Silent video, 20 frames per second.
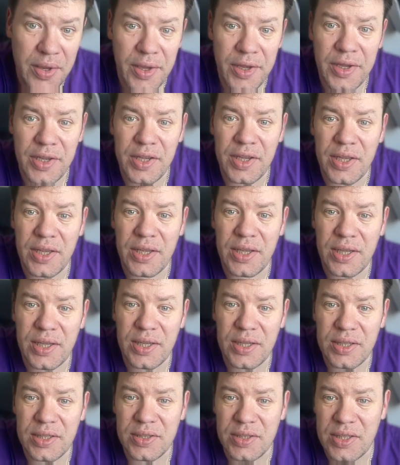
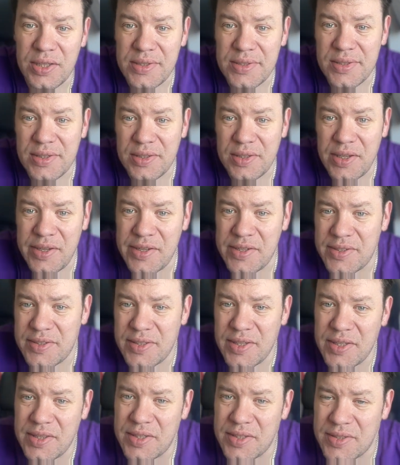and it's a nice
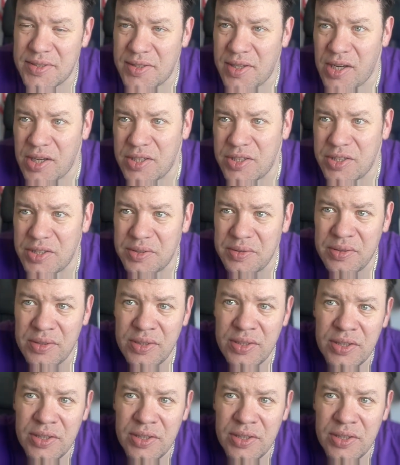data structure.